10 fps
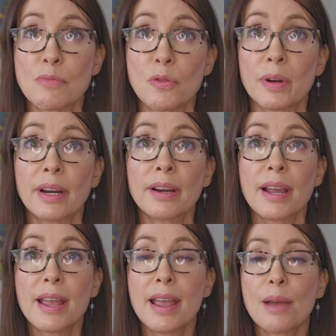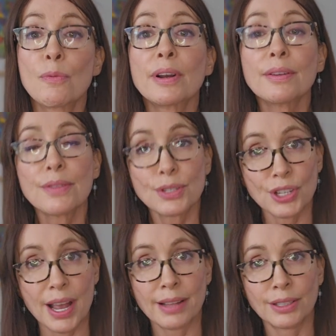more. One of the
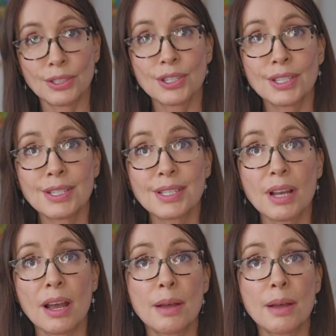challenges,